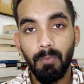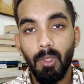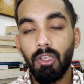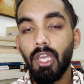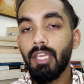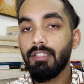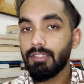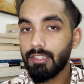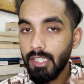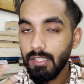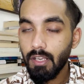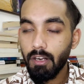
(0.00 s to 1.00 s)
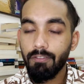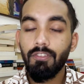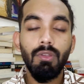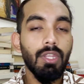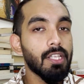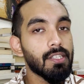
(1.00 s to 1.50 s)
okay? These are a
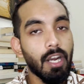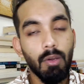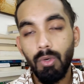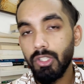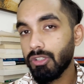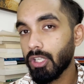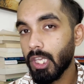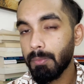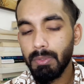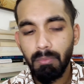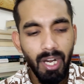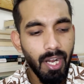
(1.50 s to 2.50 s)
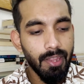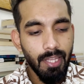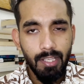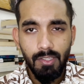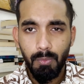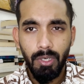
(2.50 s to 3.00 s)
few things that I want you to keep in mind, and
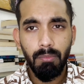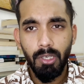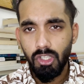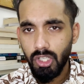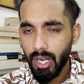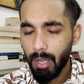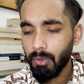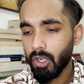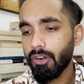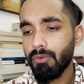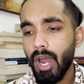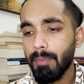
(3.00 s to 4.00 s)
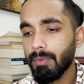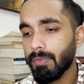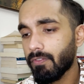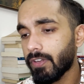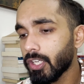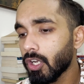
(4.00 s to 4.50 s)
that's pretty much it. I'm gonna wrap up the
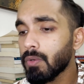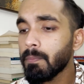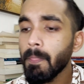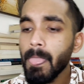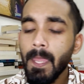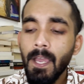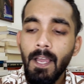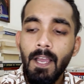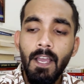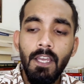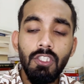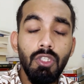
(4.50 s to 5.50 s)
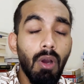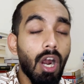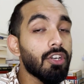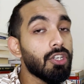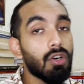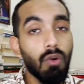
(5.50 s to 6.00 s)
video. You
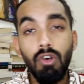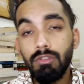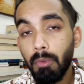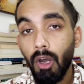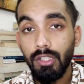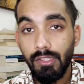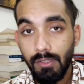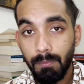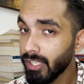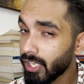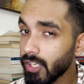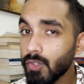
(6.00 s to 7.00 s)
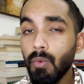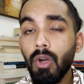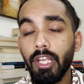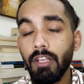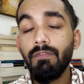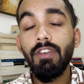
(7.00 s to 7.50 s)
are your own boss. Guess
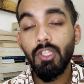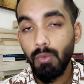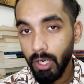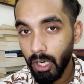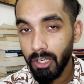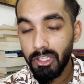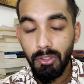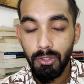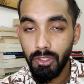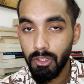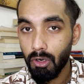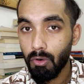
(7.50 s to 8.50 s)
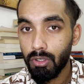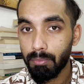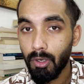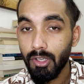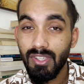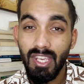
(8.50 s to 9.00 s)
what? In which one are you your own
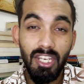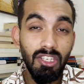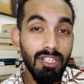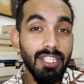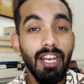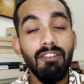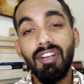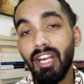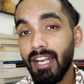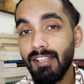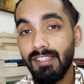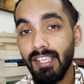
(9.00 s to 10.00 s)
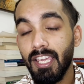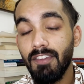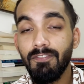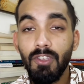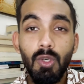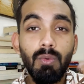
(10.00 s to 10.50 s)
boss? In your Delaware LLC.
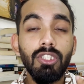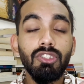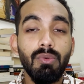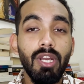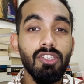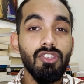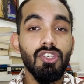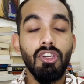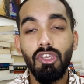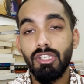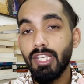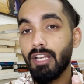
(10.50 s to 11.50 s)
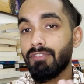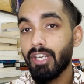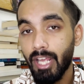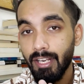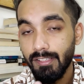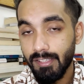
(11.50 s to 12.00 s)
If you were to register your Delaware
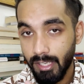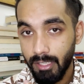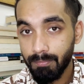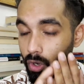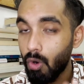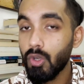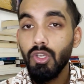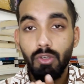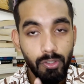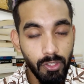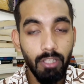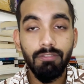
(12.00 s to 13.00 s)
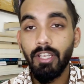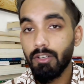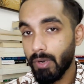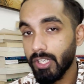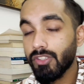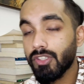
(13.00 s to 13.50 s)
LLC, go yourself and
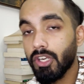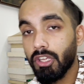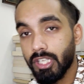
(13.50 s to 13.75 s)
register your